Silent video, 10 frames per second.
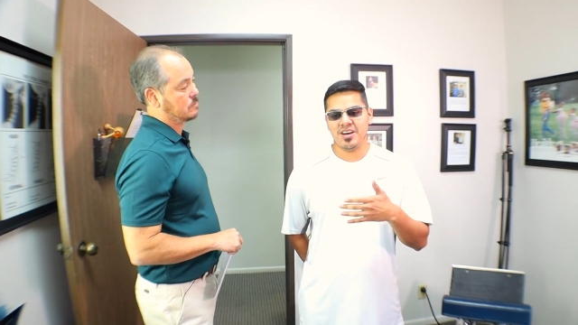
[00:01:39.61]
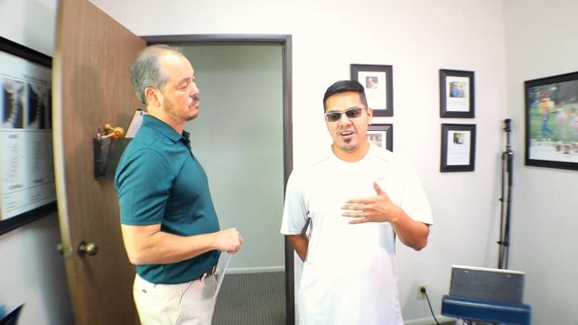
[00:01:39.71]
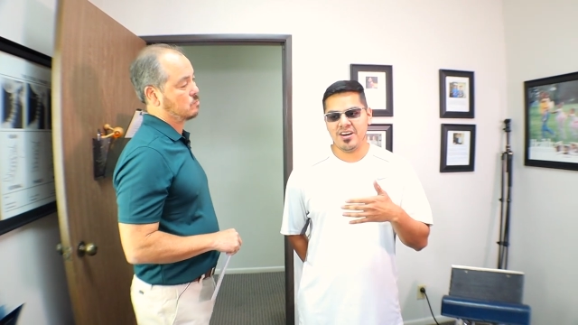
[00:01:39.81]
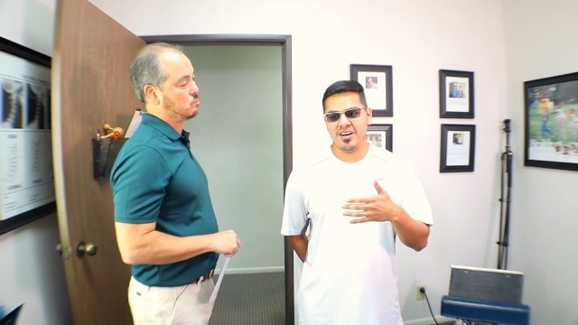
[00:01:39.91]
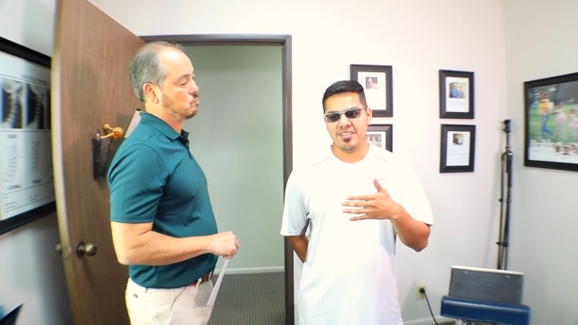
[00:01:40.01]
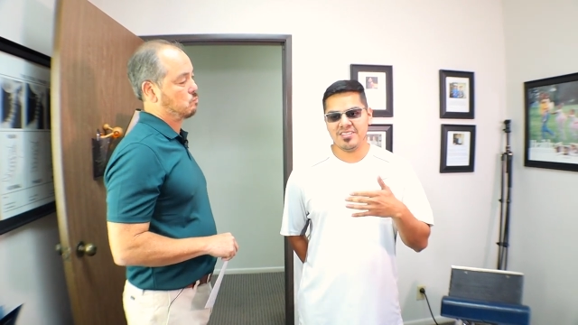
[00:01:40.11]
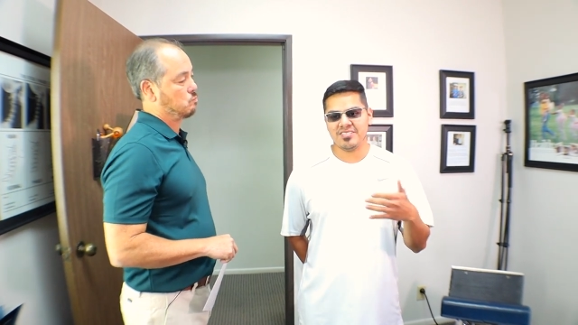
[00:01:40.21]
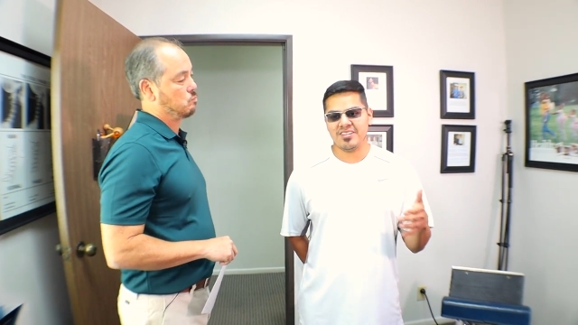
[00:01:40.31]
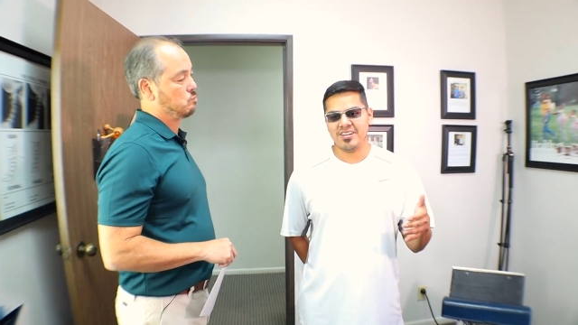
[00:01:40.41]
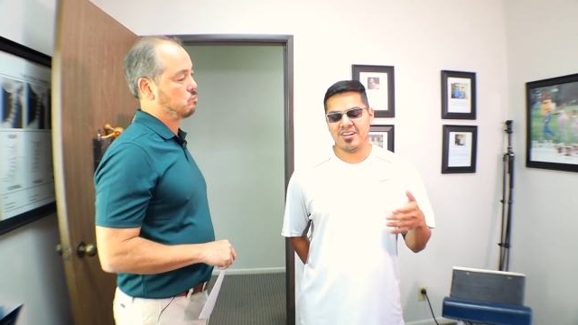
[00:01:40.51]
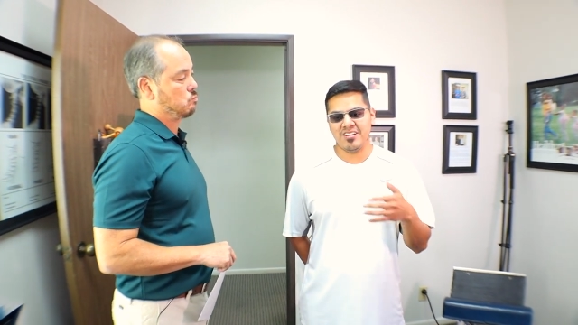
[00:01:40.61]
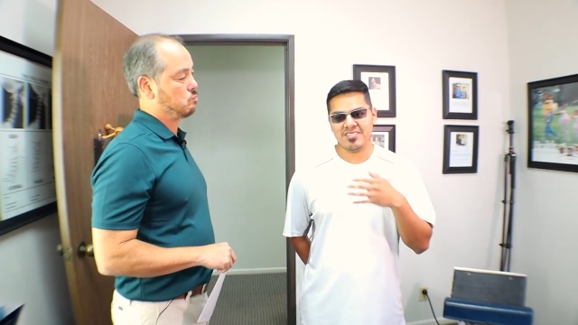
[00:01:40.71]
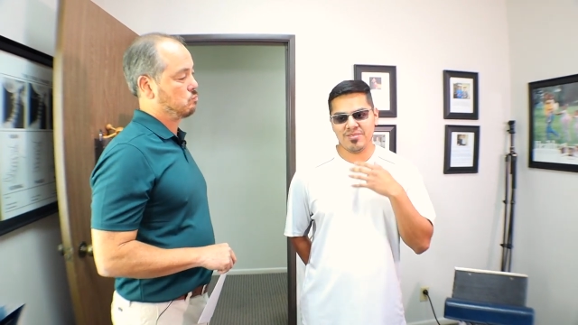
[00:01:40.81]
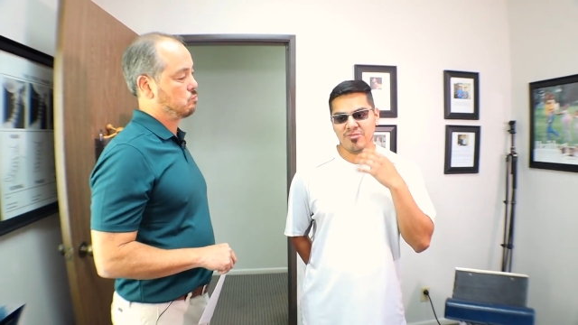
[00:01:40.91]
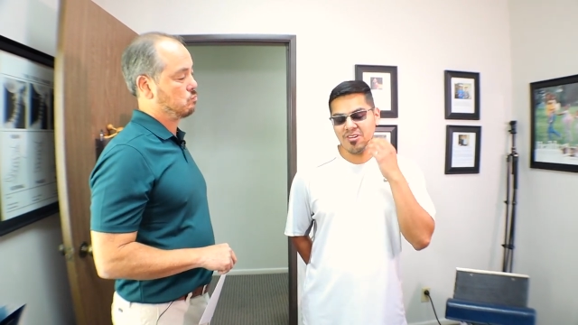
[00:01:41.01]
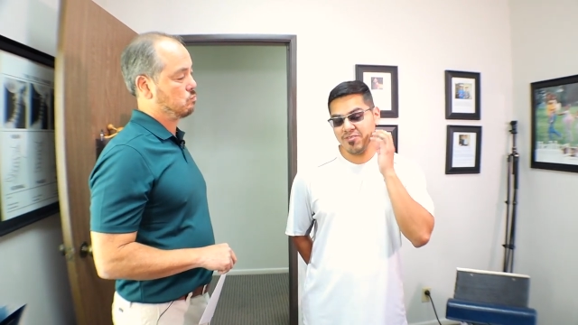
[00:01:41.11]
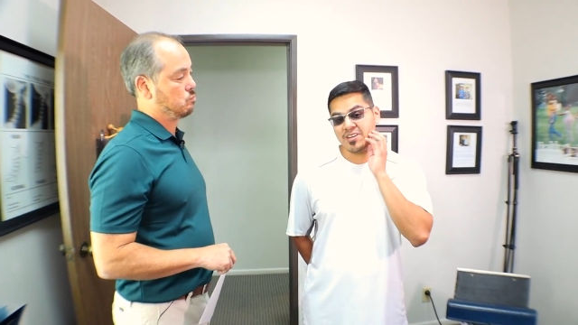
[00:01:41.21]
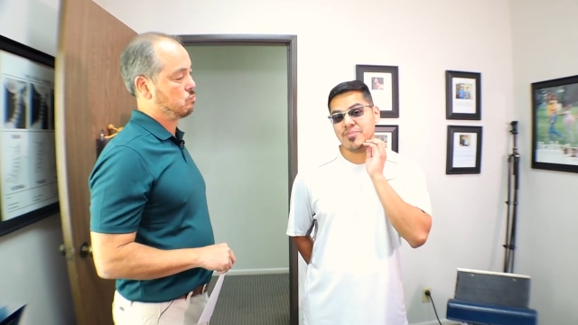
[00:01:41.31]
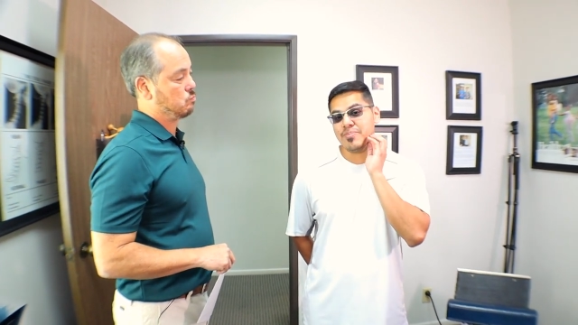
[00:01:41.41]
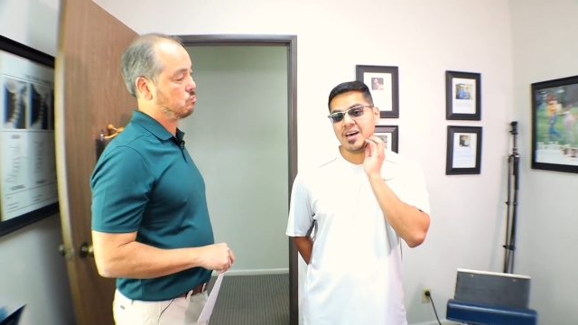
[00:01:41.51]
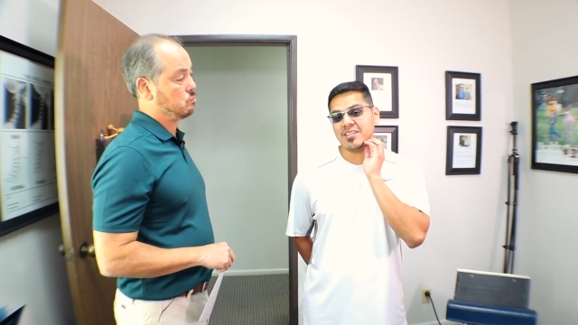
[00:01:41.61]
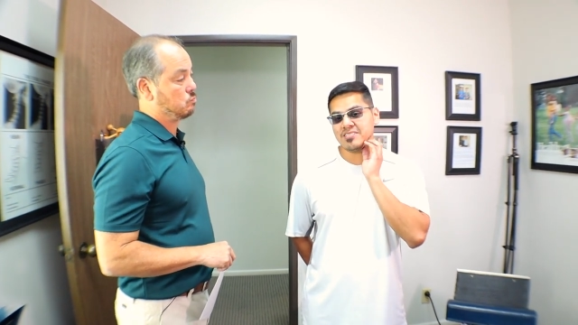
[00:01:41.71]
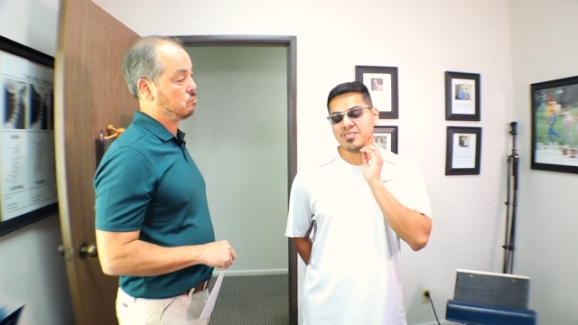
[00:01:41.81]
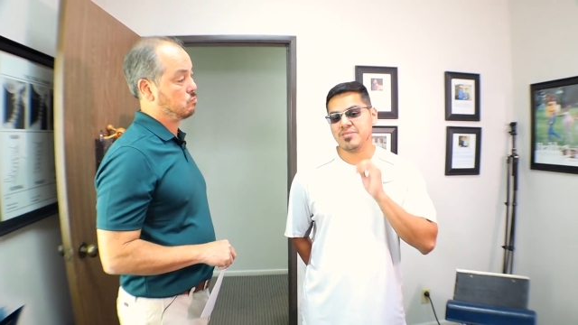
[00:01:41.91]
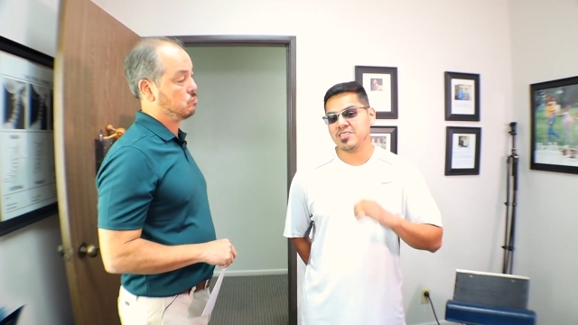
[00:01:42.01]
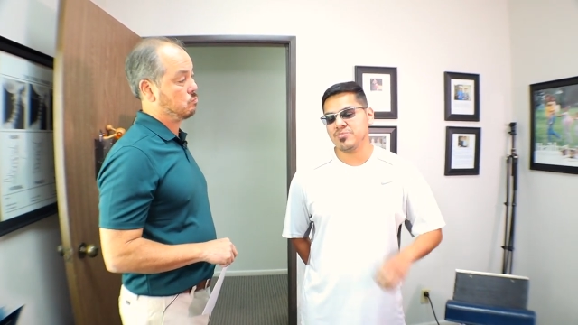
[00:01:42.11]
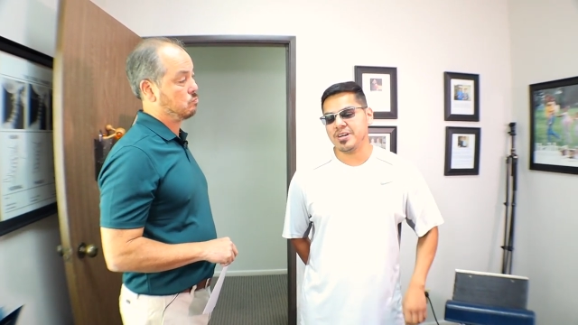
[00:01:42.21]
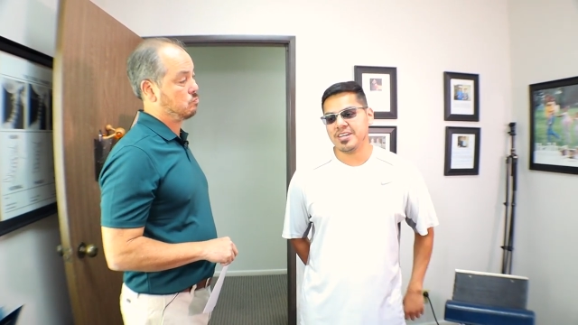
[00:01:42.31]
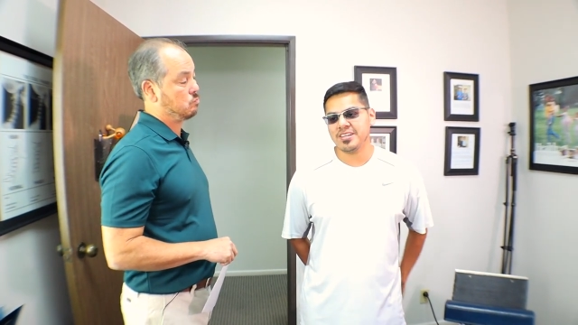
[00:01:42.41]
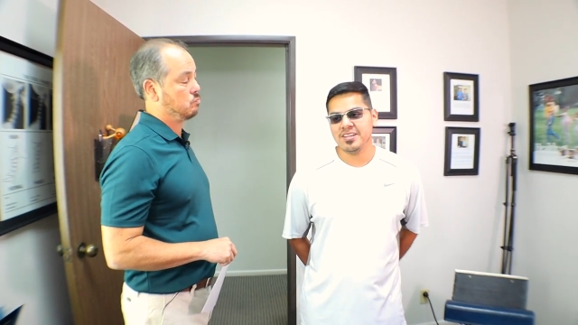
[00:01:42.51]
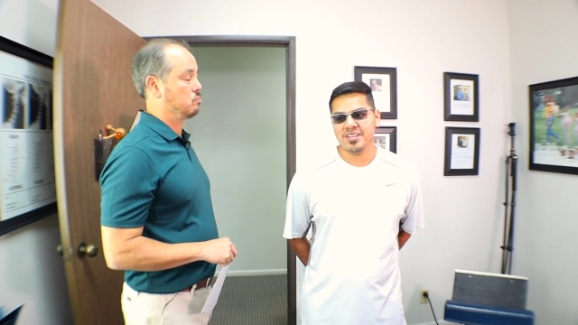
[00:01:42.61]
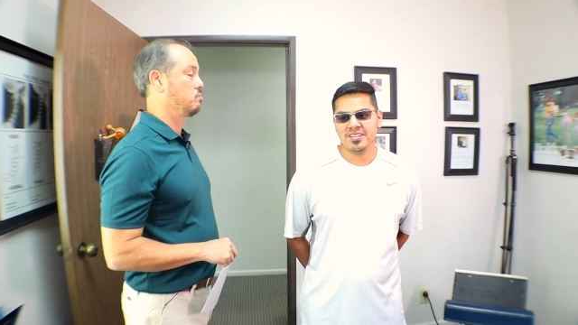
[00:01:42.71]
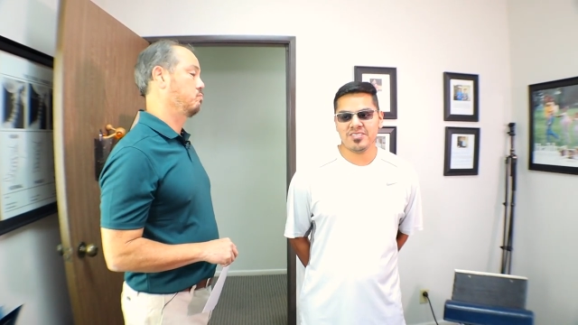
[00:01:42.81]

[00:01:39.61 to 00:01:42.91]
Speaker 1: uh, they started causing more of an imbalance in my spine.